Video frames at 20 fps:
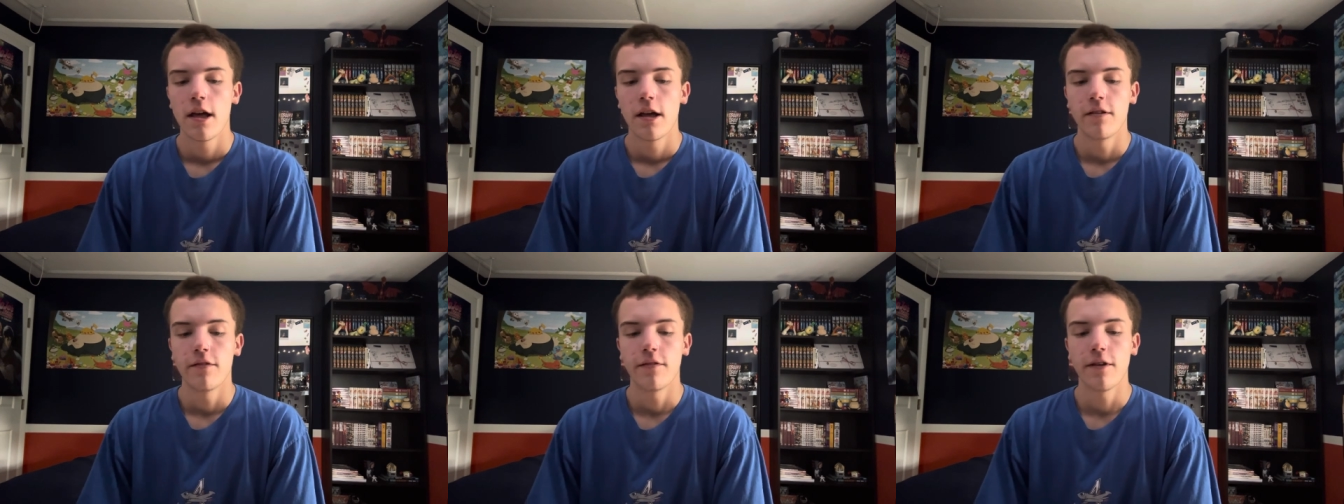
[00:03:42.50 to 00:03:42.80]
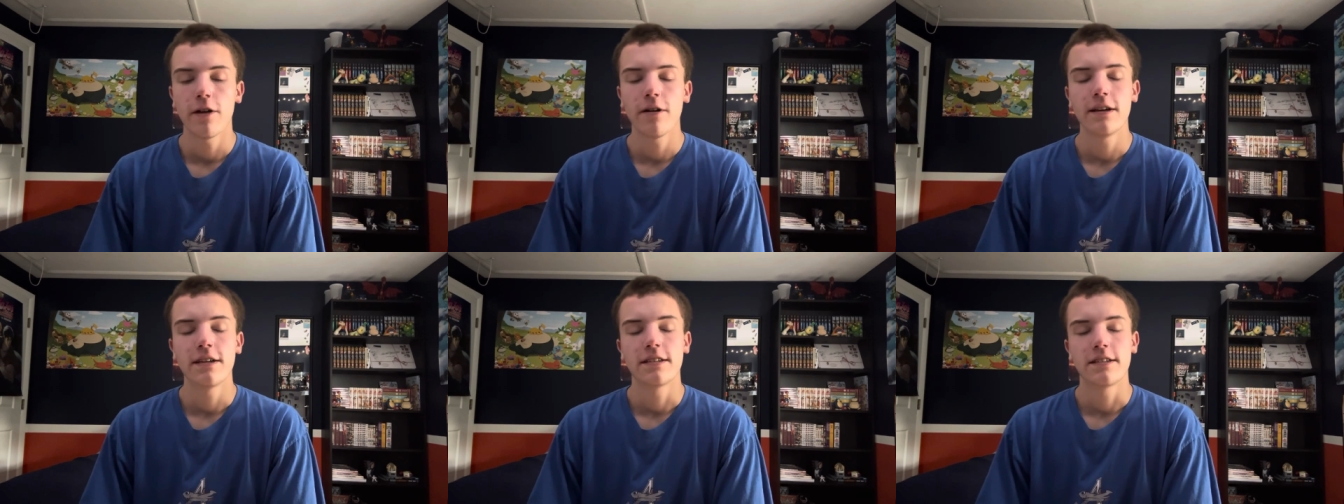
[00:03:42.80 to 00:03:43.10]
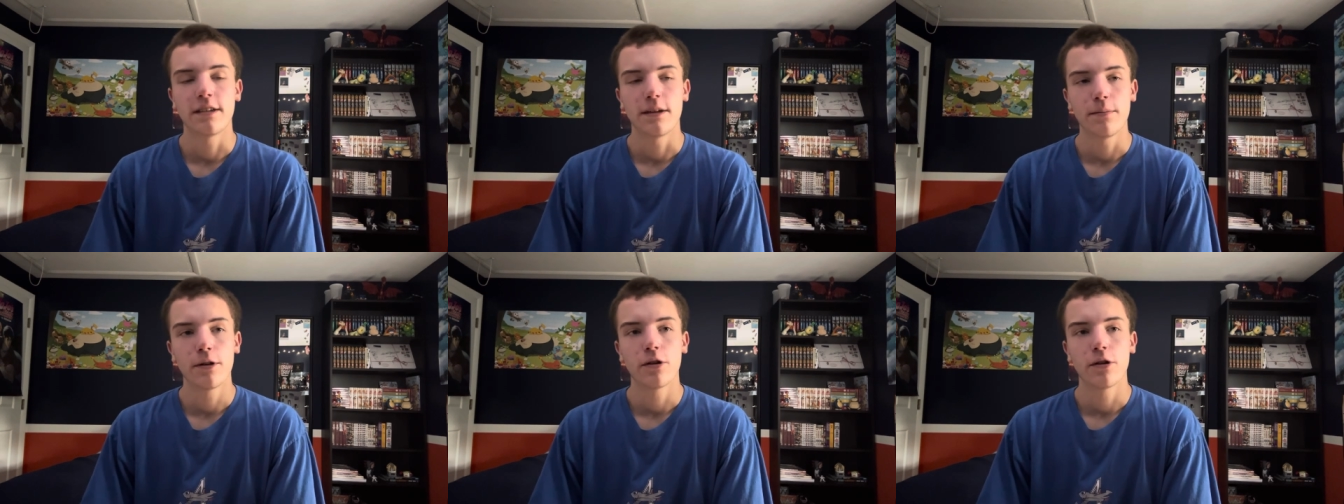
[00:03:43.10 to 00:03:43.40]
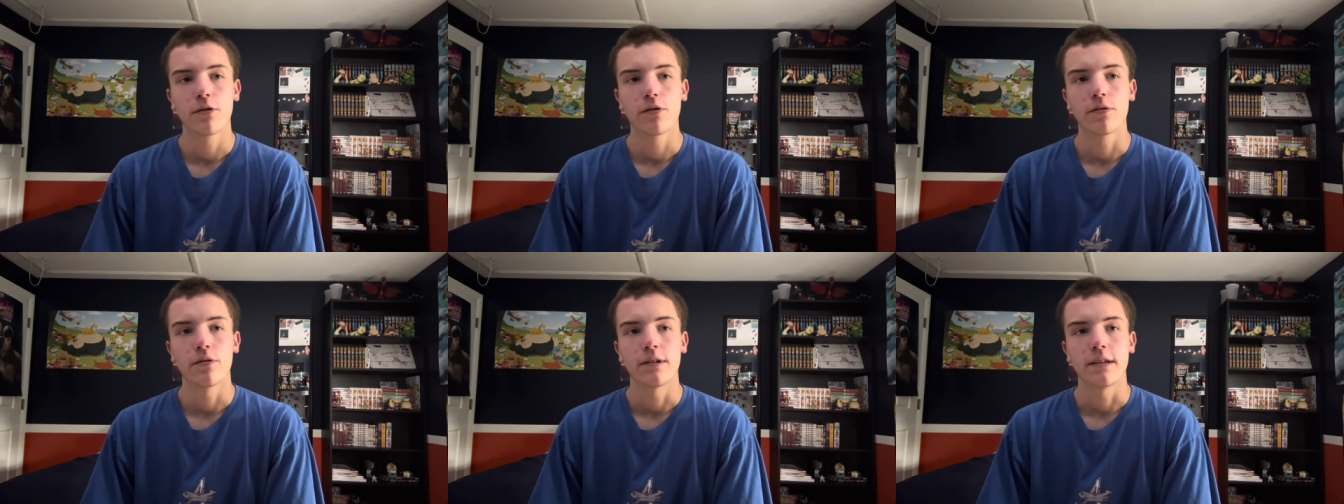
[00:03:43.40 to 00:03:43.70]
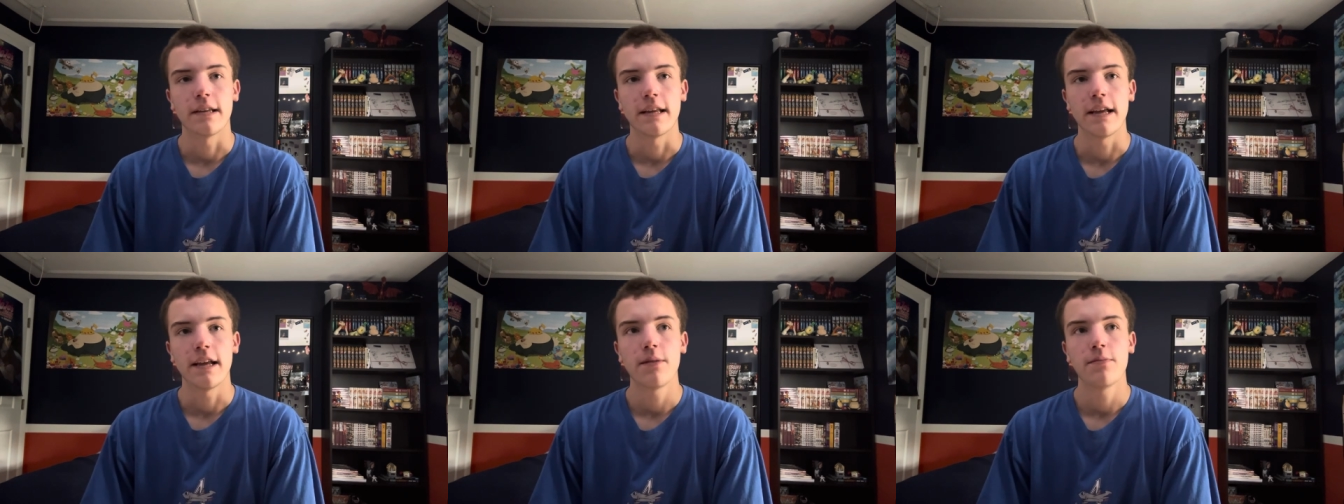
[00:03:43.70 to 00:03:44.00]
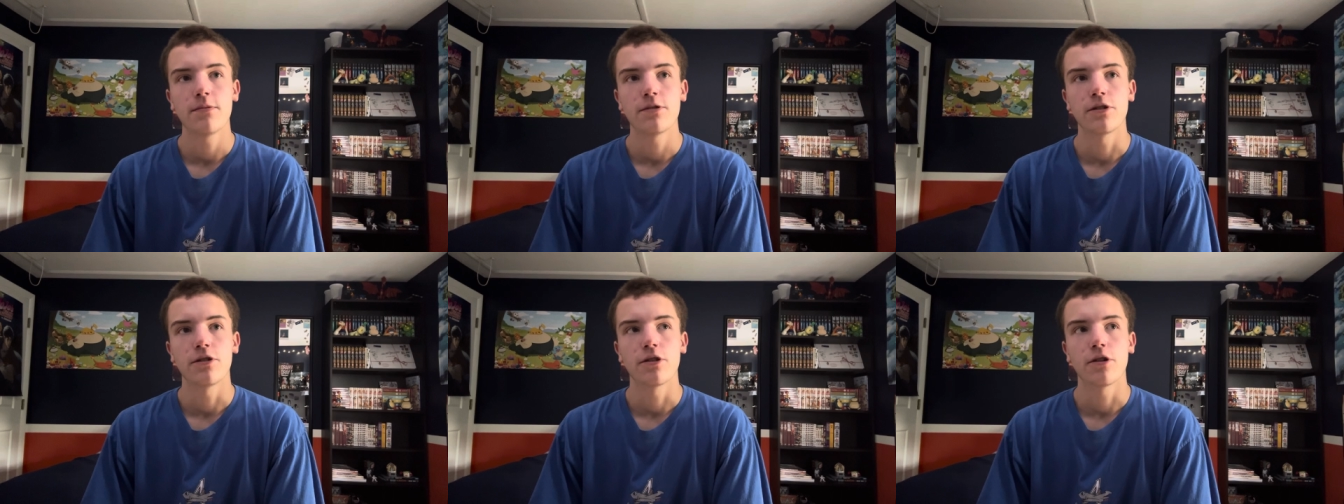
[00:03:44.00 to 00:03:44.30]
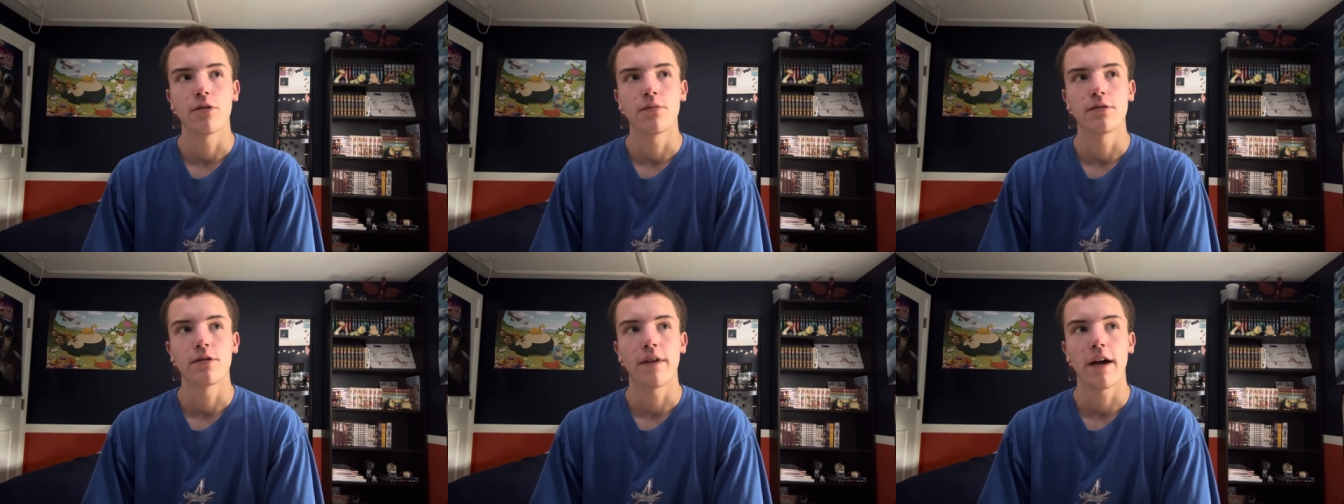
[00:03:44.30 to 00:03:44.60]
very similar teams in
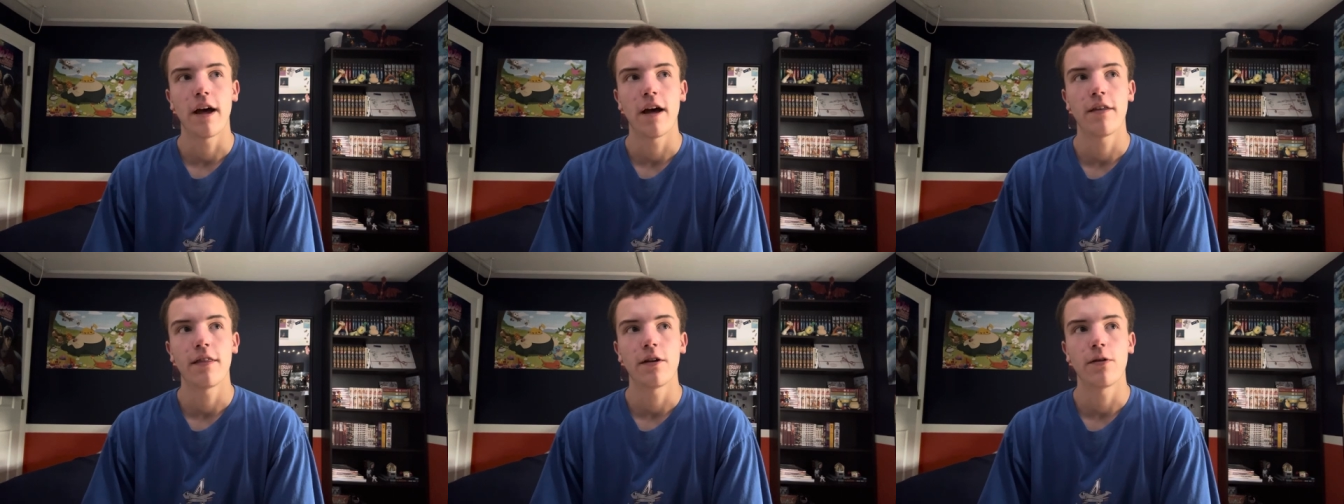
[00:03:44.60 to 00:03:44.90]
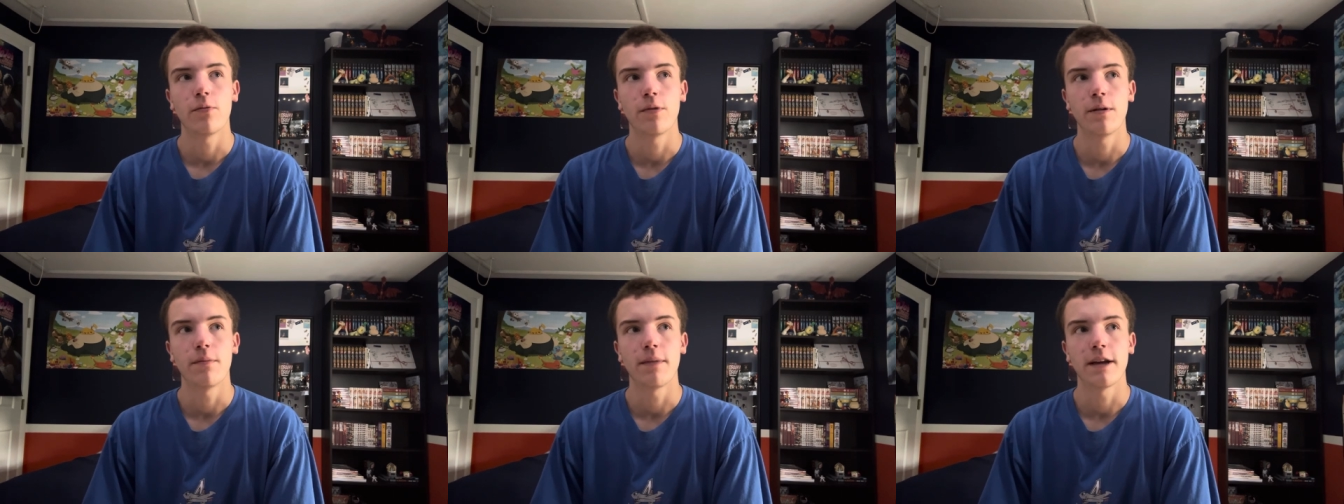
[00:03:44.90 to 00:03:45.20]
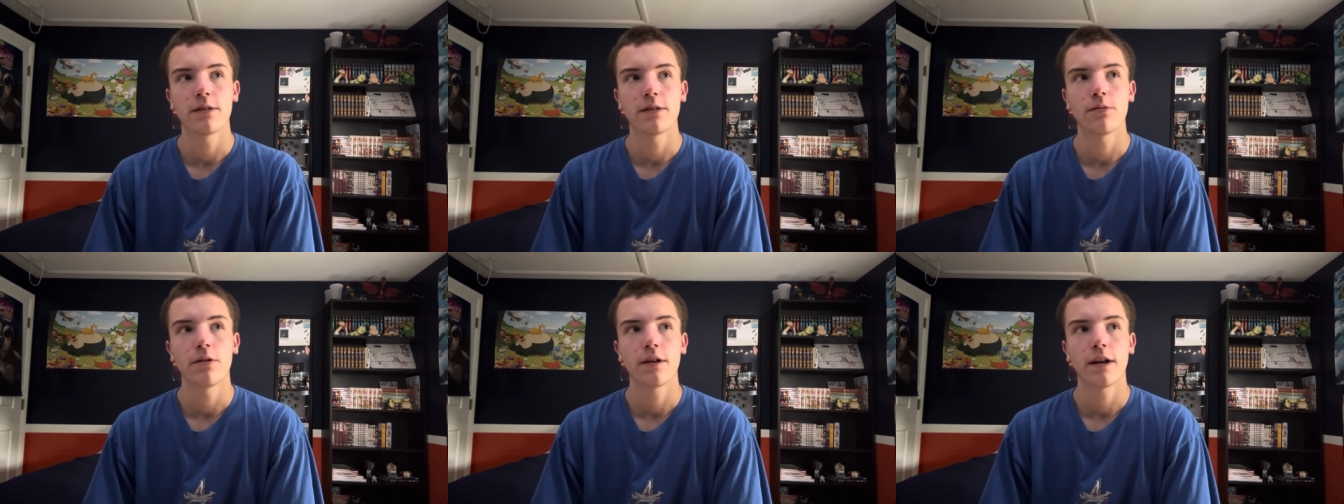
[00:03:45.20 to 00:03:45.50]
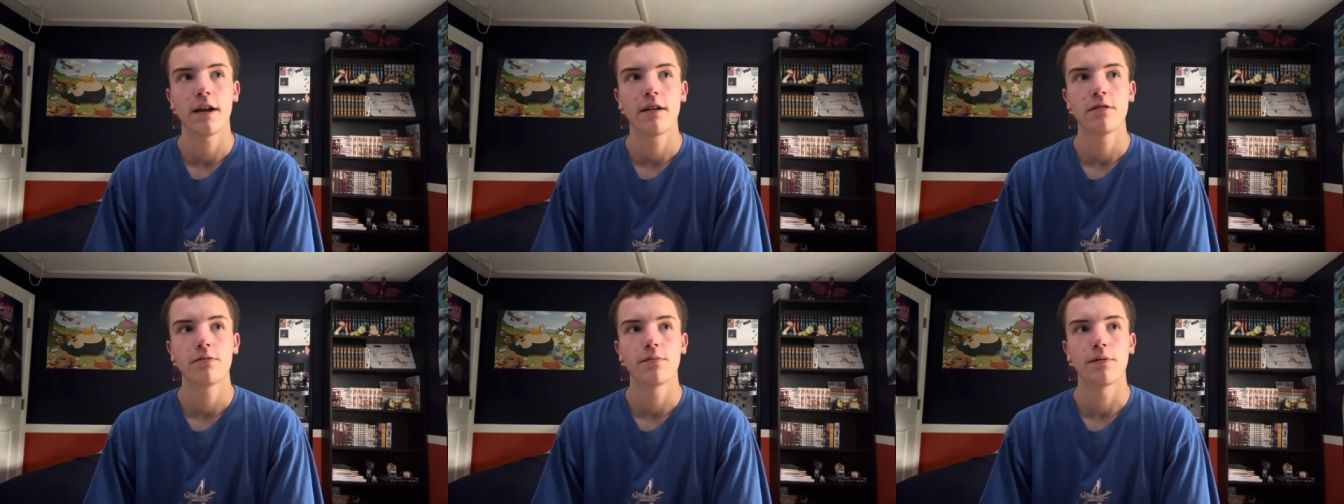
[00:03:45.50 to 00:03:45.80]
terms of how they win baseball games,